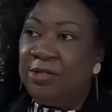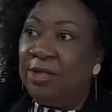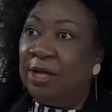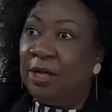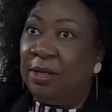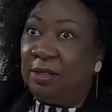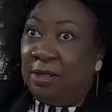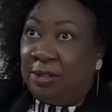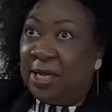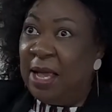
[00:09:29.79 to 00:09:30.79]
The
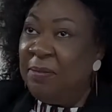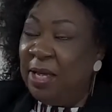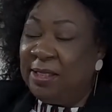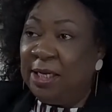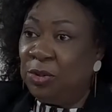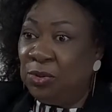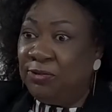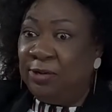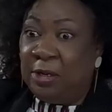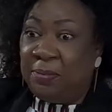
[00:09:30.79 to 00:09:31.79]
time it takes to
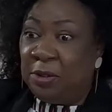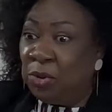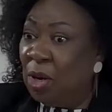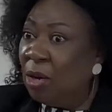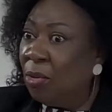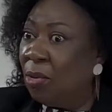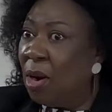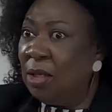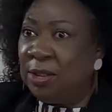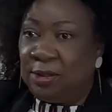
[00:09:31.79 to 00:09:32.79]
develop a drug
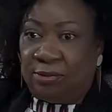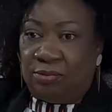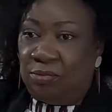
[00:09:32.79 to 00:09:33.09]
runs,